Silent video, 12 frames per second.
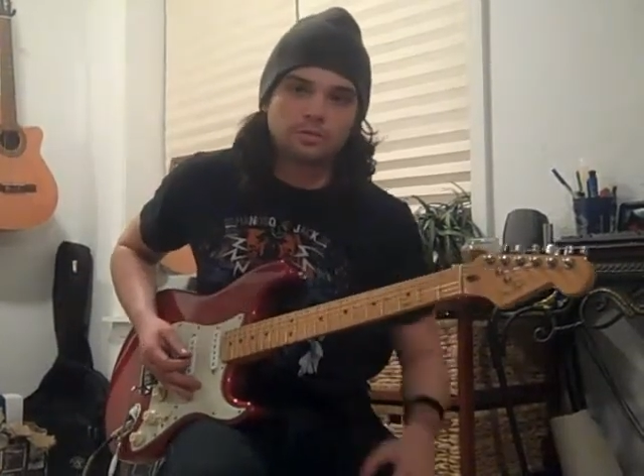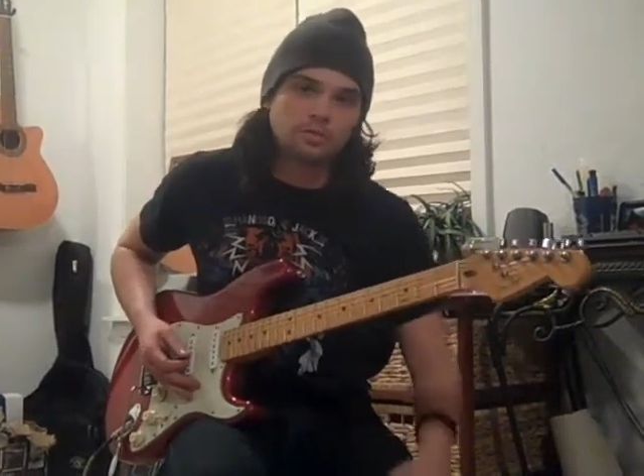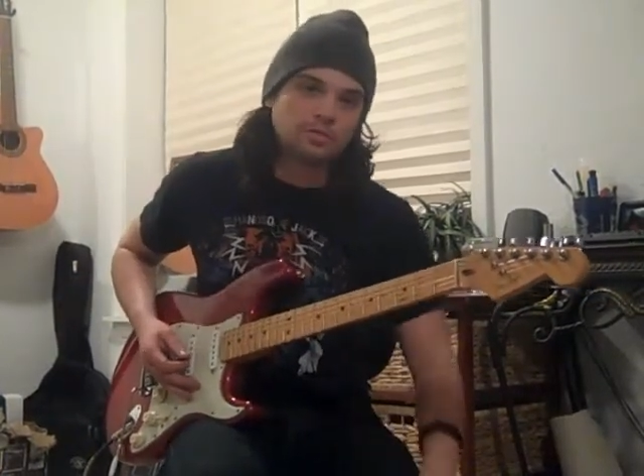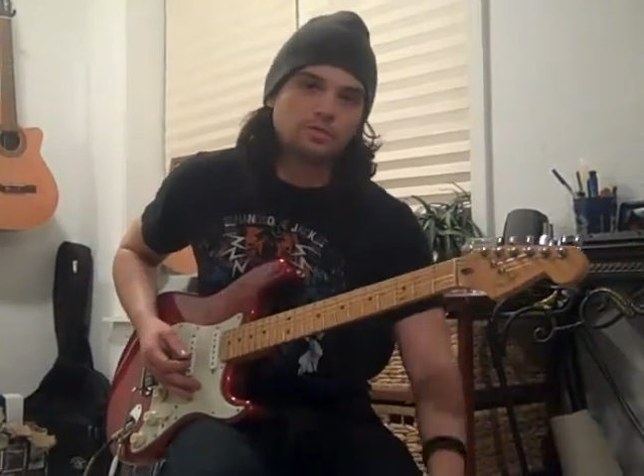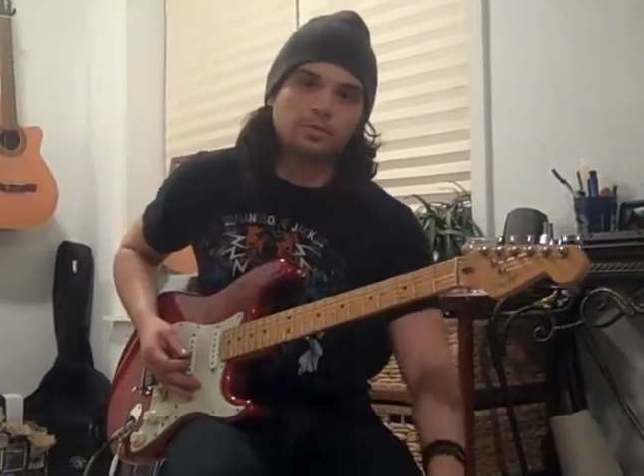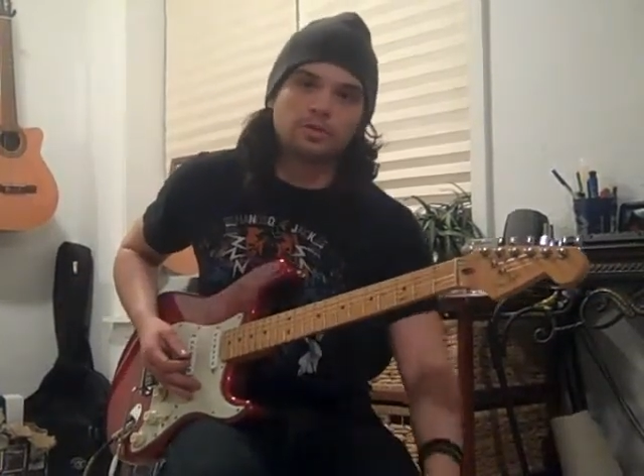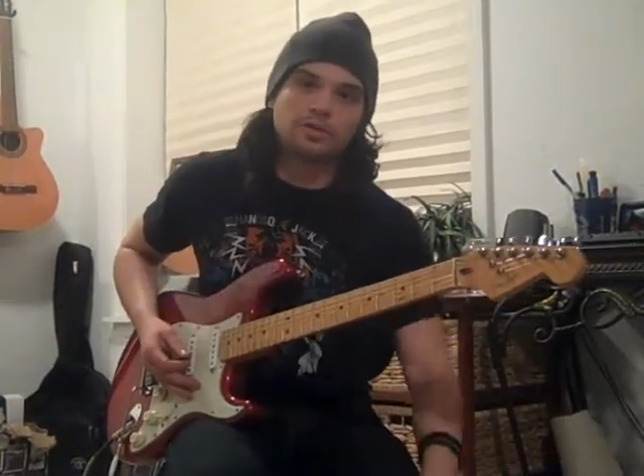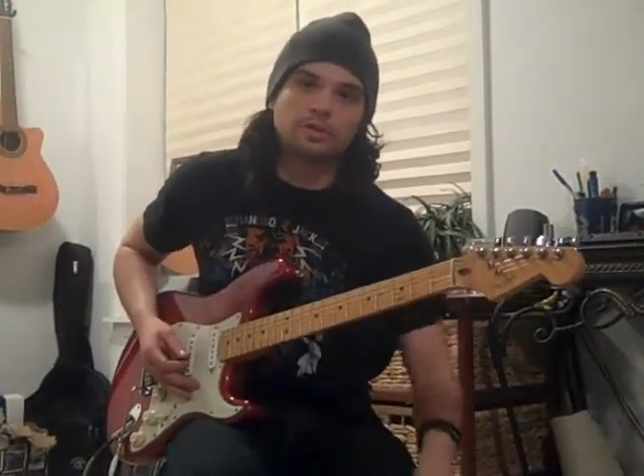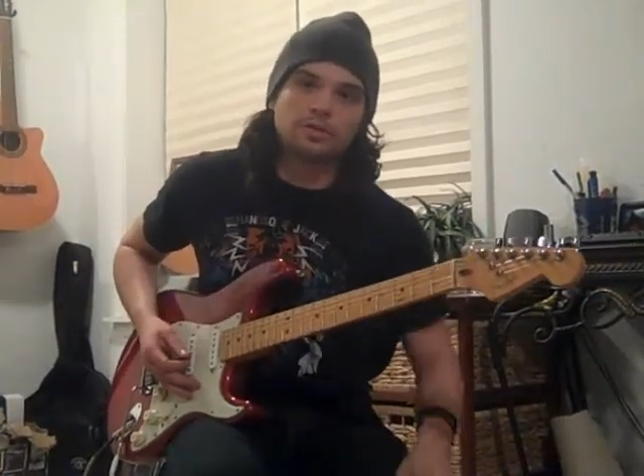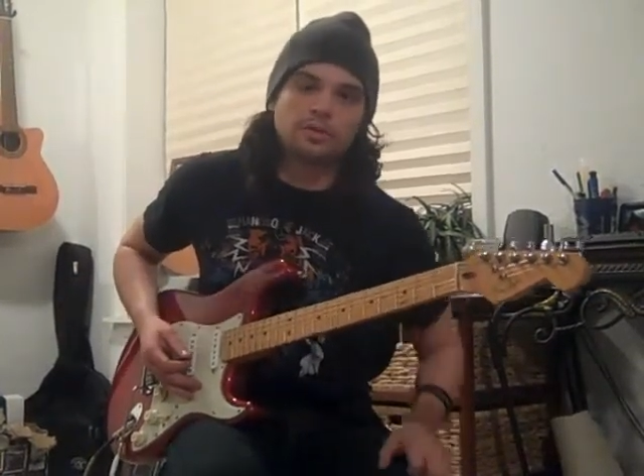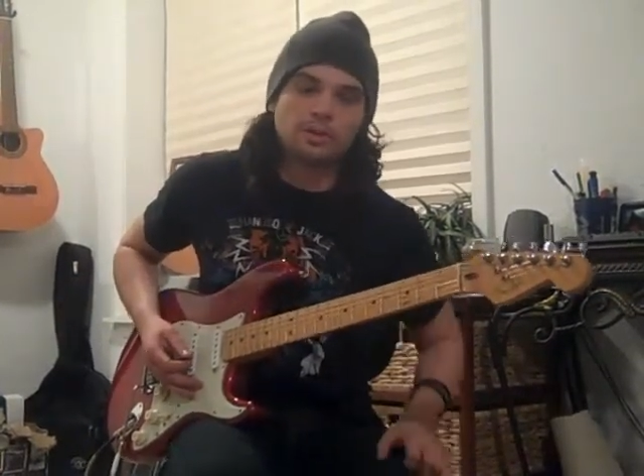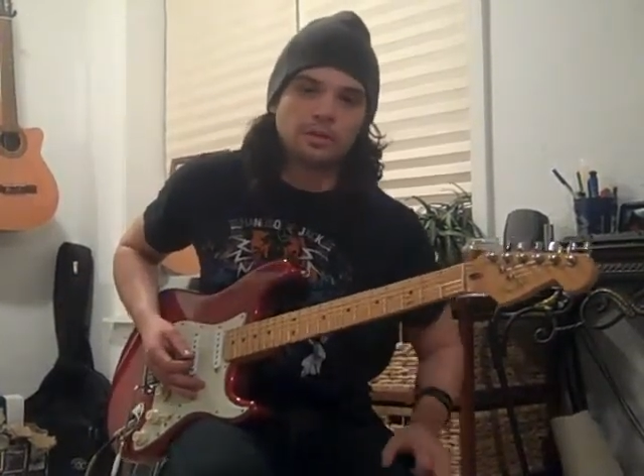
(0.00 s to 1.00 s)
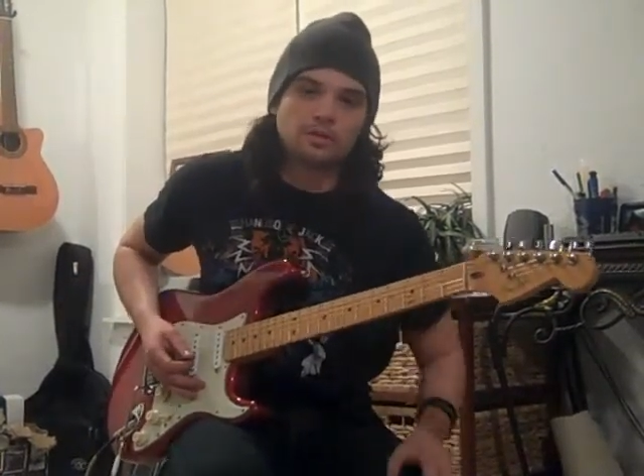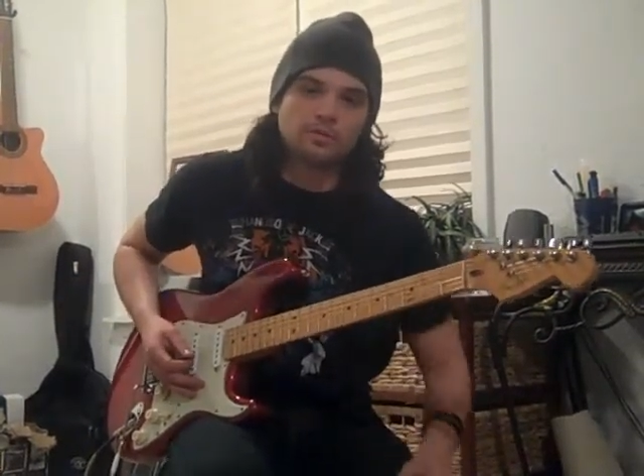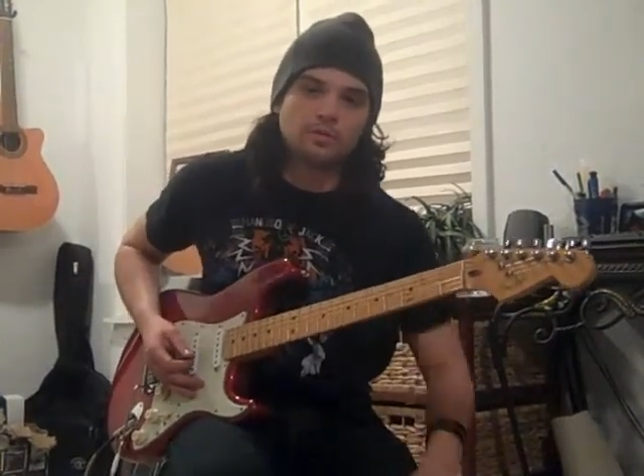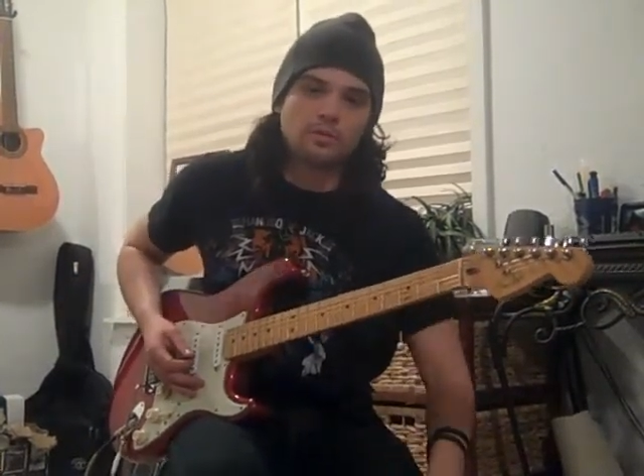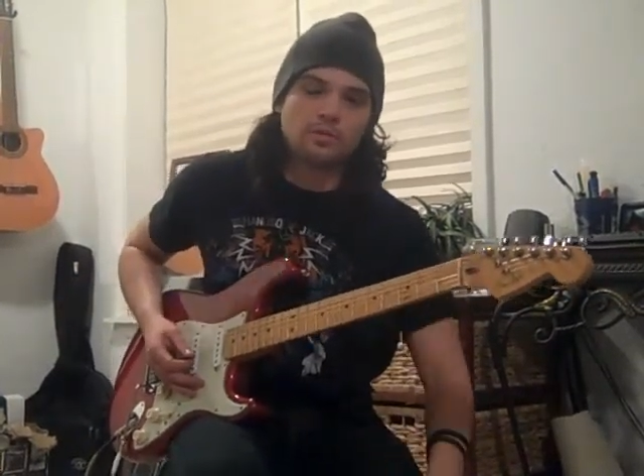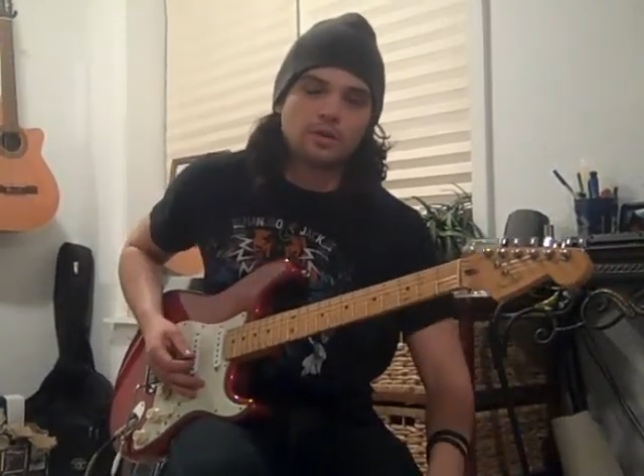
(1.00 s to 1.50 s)
which is a really good thing
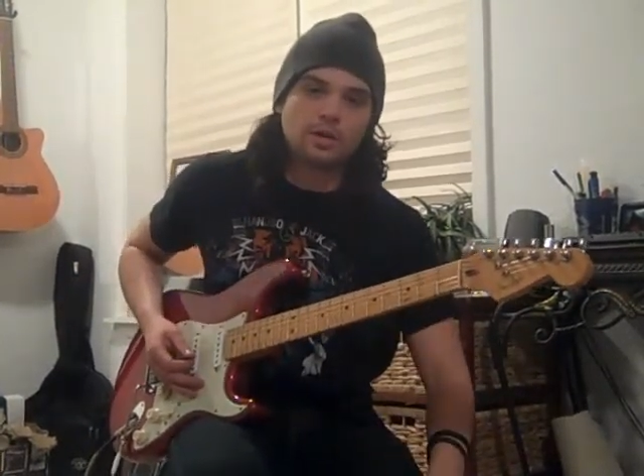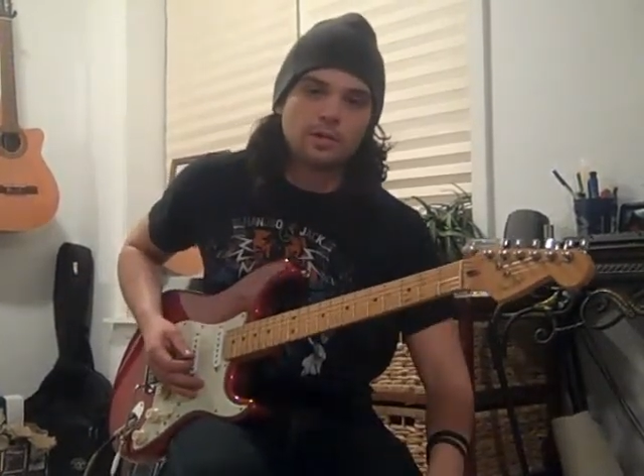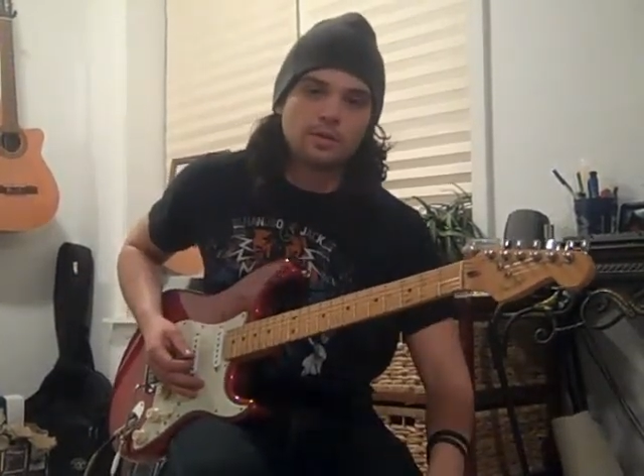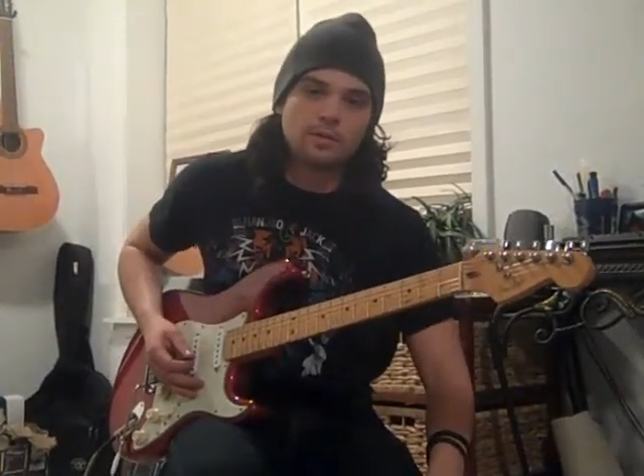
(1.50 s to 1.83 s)
for